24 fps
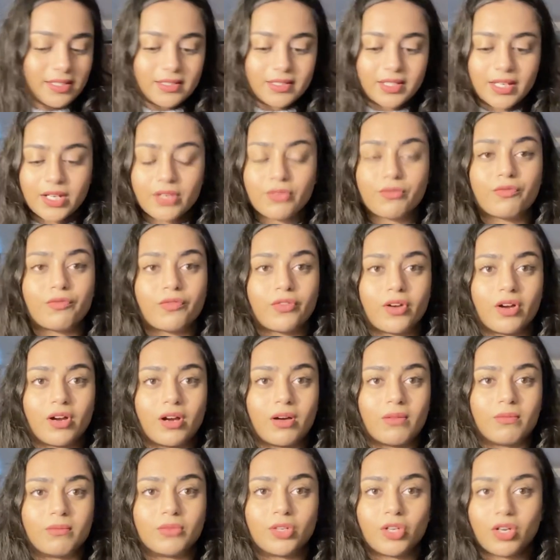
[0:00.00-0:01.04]
thing
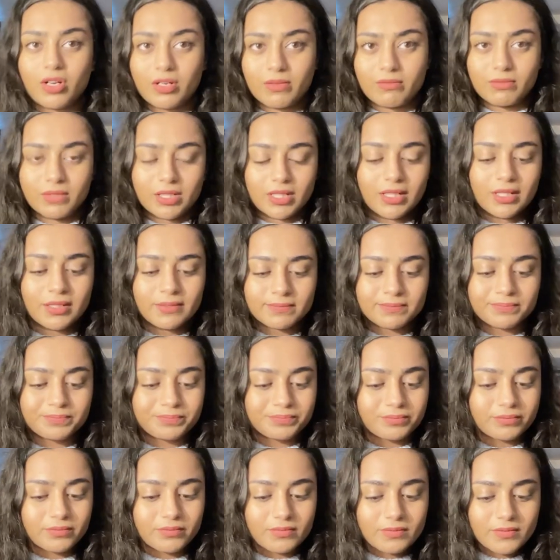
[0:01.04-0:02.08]
from normal
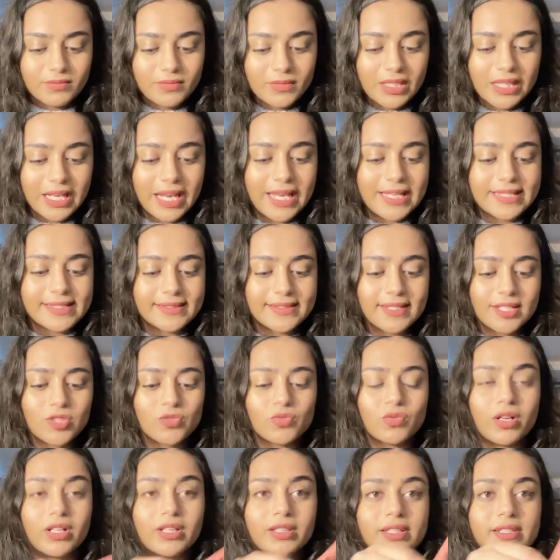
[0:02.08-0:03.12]
is this
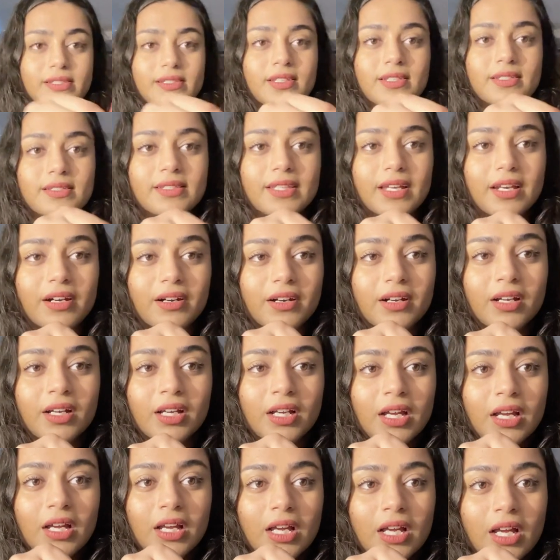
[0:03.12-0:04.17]
one this is their
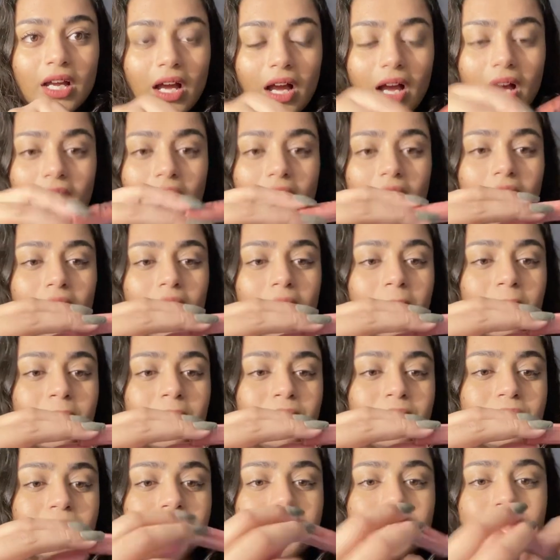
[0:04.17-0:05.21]

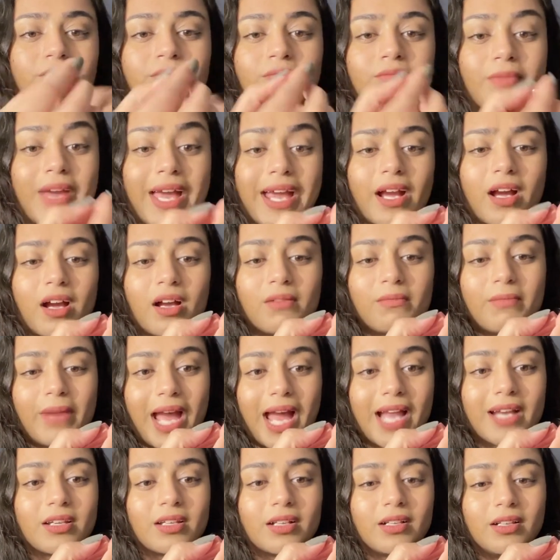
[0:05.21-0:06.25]
um, mega
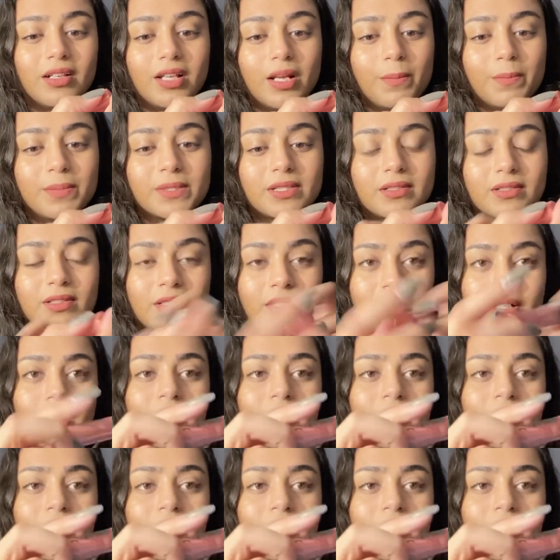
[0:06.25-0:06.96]
matte lips